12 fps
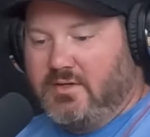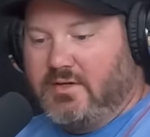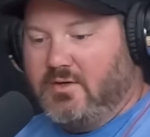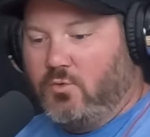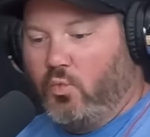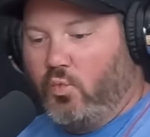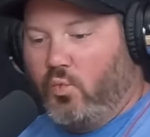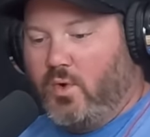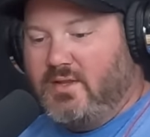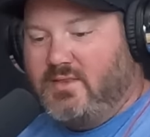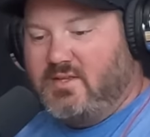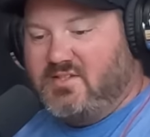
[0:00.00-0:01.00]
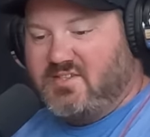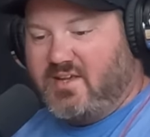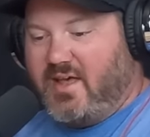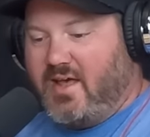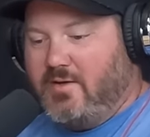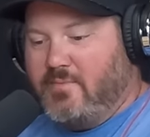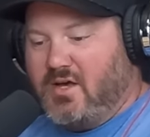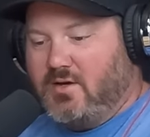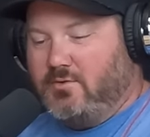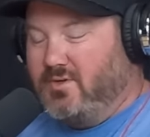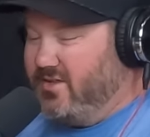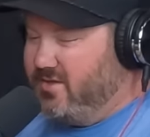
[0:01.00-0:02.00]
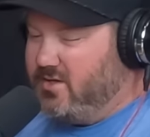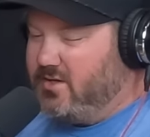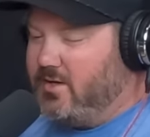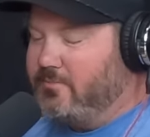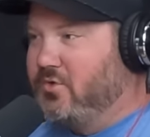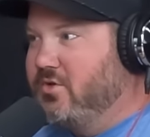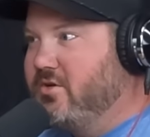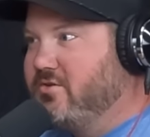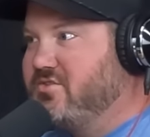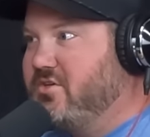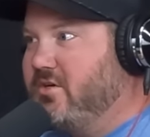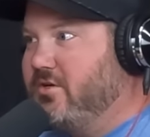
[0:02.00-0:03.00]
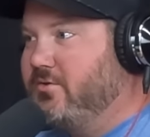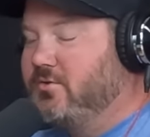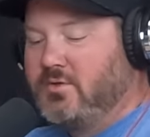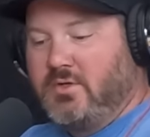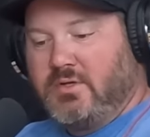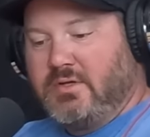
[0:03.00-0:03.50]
When this came out, I think a couple of years ago,